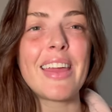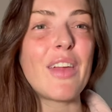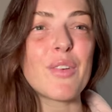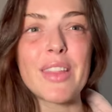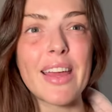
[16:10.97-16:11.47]

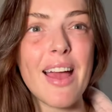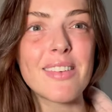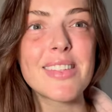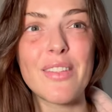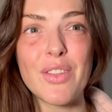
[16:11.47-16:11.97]
everything
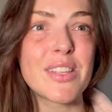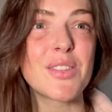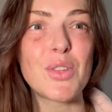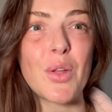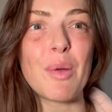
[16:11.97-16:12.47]
else, and this
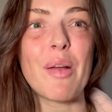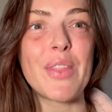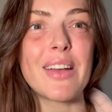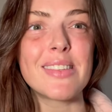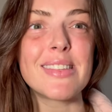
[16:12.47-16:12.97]

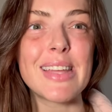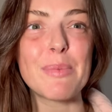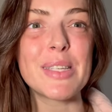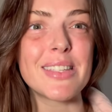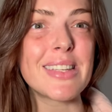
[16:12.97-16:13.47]
31,000
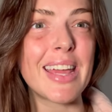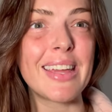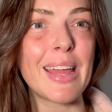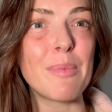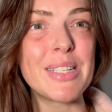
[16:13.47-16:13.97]
steps is
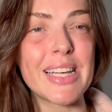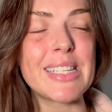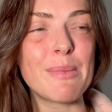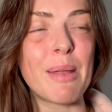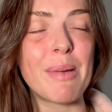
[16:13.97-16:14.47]
taking up a
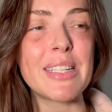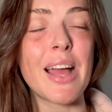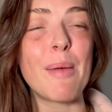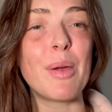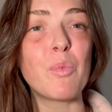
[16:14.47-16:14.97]
decent amount of my
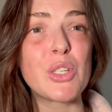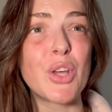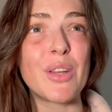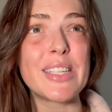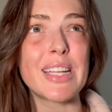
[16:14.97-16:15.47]
time. It
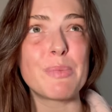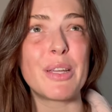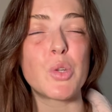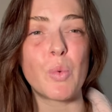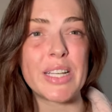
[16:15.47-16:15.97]
turns out to
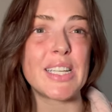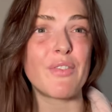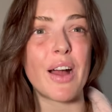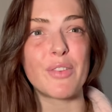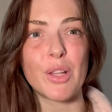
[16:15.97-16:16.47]
be
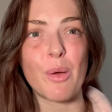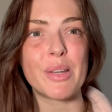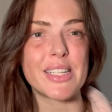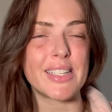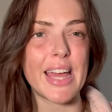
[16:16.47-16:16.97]
25
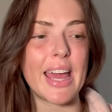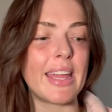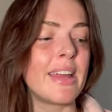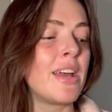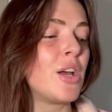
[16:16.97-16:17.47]
kilometers a
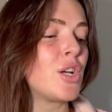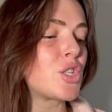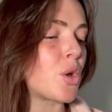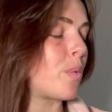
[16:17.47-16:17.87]
day. So